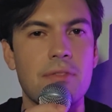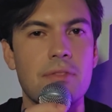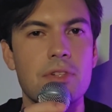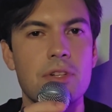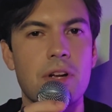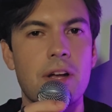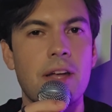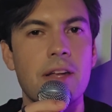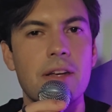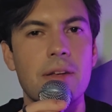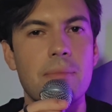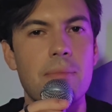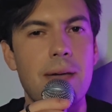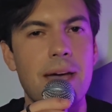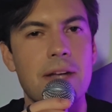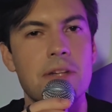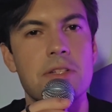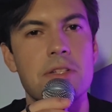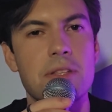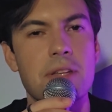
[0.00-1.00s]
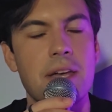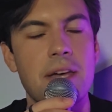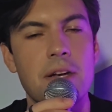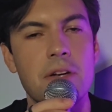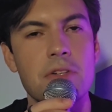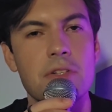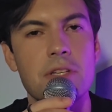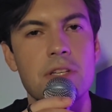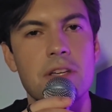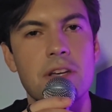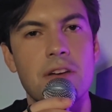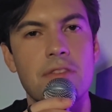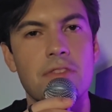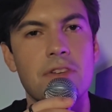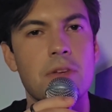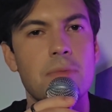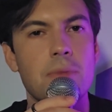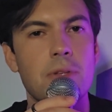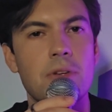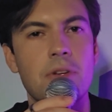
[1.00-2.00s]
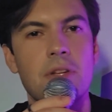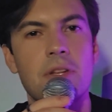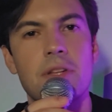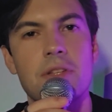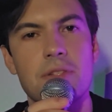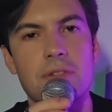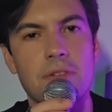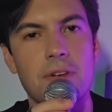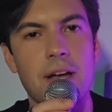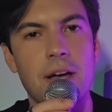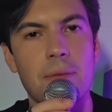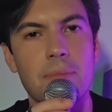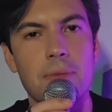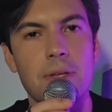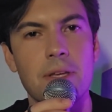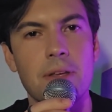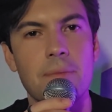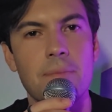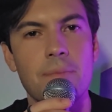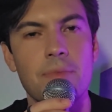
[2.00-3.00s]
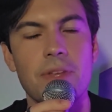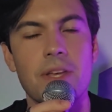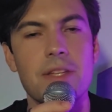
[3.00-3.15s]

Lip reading: of trying to match the energy of communities around me.